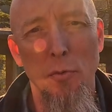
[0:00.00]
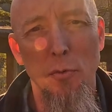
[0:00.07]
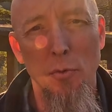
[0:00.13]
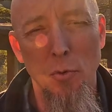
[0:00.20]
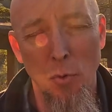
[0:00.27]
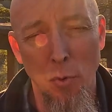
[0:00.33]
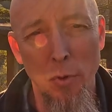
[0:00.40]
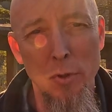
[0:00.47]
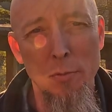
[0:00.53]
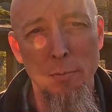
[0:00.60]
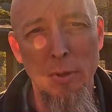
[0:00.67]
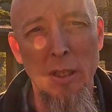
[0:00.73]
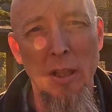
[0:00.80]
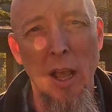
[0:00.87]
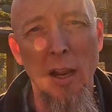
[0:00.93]
always
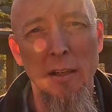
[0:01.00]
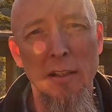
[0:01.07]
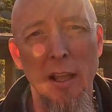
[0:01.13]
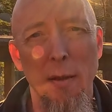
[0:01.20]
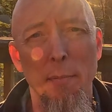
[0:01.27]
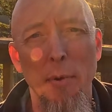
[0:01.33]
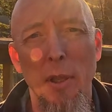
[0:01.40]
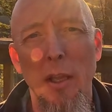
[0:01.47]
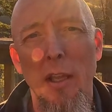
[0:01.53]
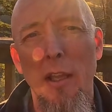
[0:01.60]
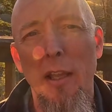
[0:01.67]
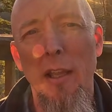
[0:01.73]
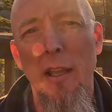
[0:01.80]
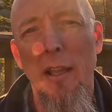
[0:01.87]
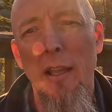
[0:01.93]
be locked up.
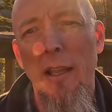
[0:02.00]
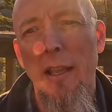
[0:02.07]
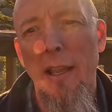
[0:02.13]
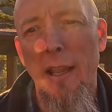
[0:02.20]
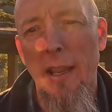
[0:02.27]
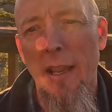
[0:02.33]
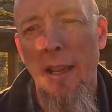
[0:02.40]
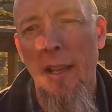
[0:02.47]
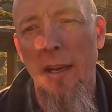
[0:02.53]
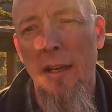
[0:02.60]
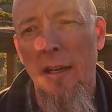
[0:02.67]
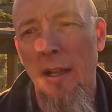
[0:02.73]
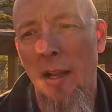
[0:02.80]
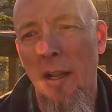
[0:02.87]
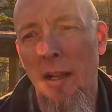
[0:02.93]

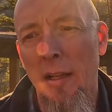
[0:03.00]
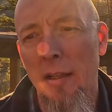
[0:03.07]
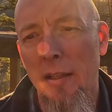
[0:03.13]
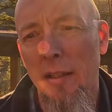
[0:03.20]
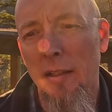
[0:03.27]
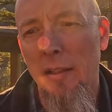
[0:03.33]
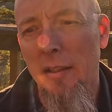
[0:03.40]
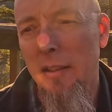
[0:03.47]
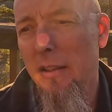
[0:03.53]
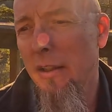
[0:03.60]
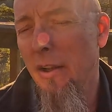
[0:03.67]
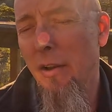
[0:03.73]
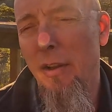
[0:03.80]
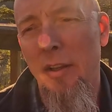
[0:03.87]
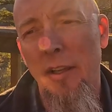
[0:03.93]
And
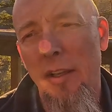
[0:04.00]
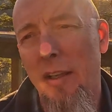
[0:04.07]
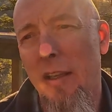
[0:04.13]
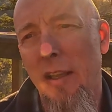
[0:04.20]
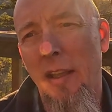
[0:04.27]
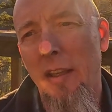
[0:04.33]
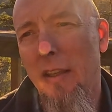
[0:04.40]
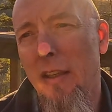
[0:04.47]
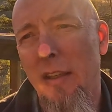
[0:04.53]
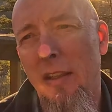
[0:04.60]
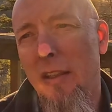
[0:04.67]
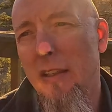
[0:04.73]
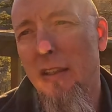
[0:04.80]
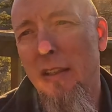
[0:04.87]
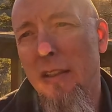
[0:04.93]

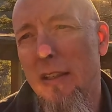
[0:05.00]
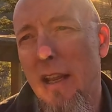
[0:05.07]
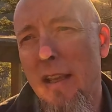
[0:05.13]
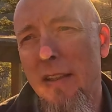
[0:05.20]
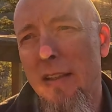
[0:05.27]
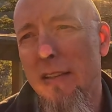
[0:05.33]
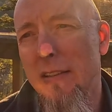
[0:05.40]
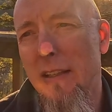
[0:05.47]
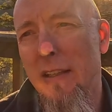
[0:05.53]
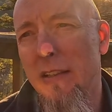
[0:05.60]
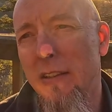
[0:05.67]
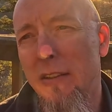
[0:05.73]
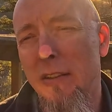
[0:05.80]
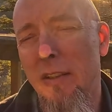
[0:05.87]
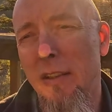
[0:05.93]
you take this
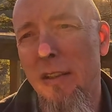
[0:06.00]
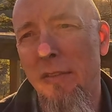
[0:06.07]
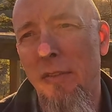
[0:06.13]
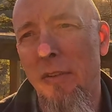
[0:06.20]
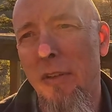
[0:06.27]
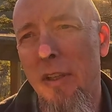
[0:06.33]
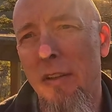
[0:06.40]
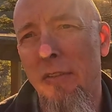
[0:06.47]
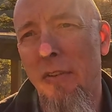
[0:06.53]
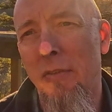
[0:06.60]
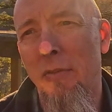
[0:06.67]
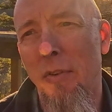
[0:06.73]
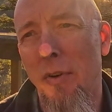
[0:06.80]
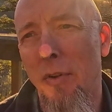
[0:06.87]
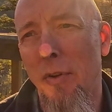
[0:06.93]
into even
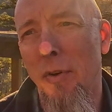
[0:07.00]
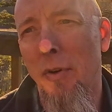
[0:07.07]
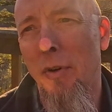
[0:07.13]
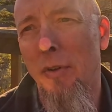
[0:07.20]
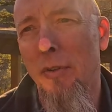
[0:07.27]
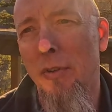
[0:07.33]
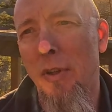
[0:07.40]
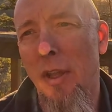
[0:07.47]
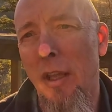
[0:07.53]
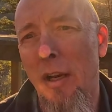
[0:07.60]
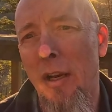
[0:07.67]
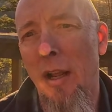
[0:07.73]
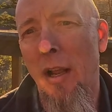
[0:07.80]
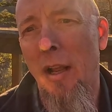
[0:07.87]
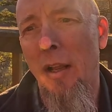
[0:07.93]
further,
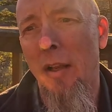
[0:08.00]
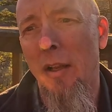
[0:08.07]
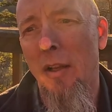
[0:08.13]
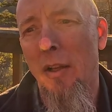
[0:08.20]
that